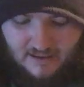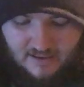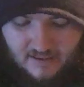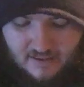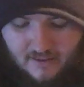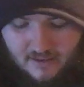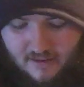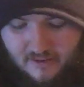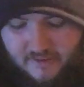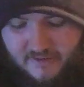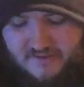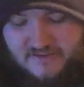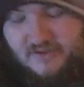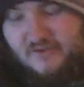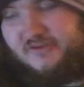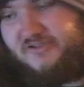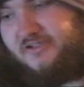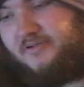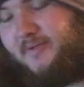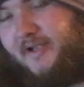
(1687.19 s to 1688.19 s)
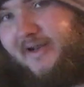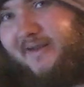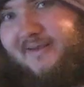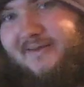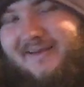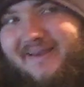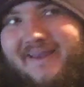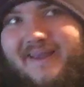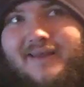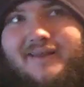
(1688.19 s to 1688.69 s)
on social
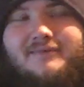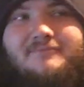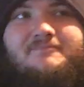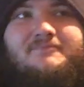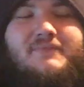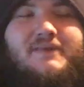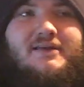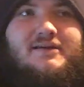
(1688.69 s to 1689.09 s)
media. Again,